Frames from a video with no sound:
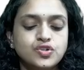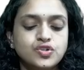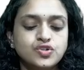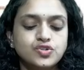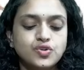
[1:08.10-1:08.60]

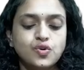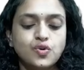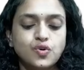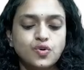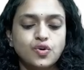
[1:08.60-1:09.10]

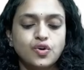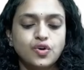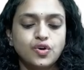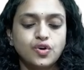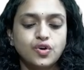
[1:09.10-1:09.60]
So
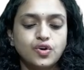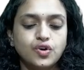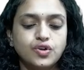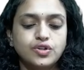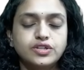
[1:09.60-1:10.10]

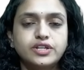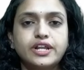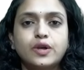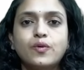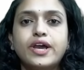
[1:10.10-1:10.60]
the
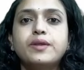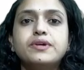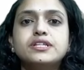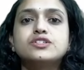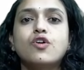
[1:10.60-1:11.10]

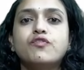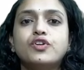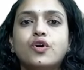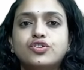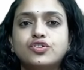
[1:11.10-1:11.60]
requirements of an
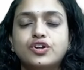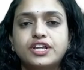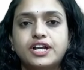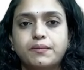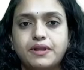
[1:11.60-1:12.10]
orthodontic
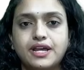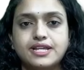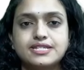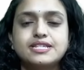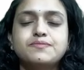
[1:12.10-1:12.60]

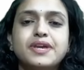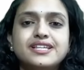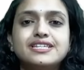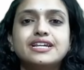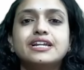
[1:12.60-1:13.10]
appliances
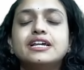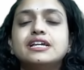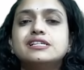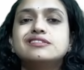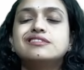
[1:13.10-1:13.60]
basically
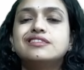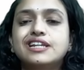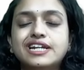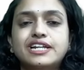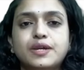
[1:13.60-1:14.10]
is
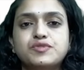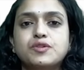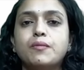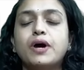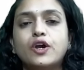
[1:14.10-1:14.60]
three types: a
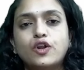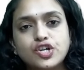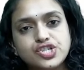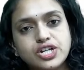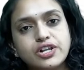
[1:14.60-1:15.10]

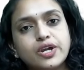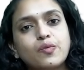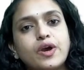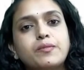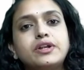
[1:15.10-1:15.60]
biological
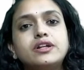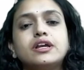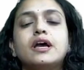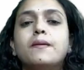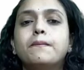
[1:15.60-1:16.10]
requirement,
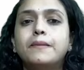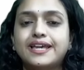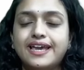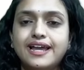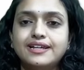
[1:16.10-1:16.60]

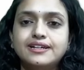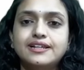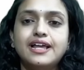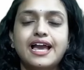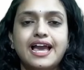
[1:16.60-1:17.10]
mechanical,
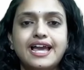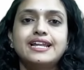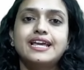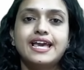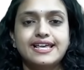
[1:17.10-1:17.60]
and
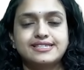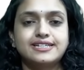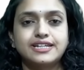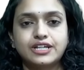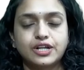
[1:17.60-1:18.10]

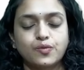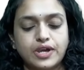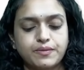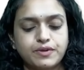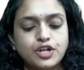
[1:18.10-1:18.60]
aesthetic
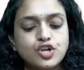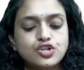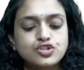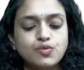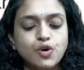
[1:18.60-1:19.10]
requirement.
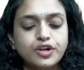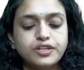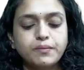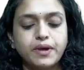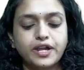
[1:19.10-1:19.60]
So what are the
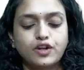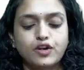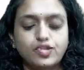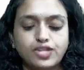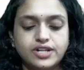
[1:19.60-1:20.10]

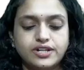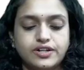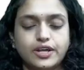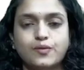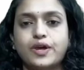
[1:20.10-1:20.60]
biological
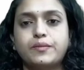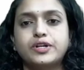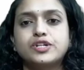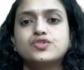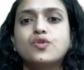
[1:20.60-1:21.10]

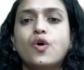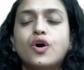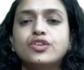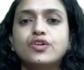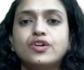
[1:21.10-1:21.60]
requirement? So
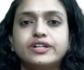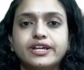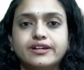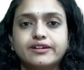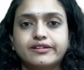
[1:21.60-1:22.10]
orthodontic
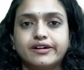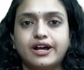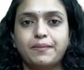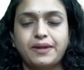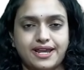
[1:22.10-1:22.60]

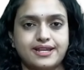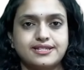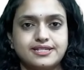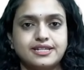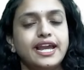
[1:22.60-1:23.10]

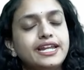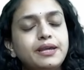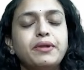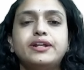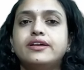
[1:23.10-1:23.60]
appliance, any
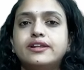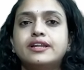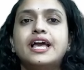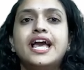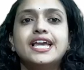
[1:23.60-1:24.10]
material,
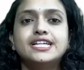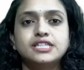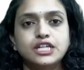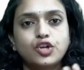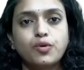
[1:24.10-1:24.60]
is
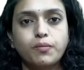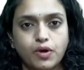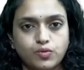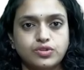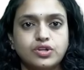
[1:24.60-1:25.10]
in your
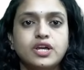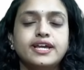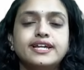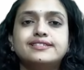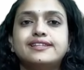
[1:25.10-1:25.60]
mouth.
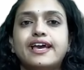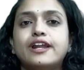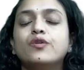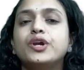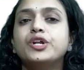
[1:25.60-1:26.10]
It's there
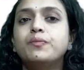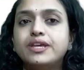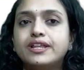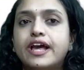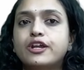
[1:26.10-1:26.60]
going to be
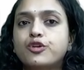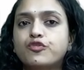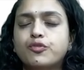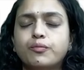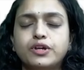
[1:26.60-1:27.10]
there in
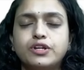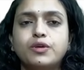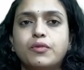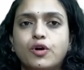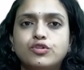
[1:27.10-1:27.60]
your
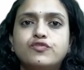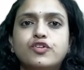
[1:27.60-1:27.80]
mouth for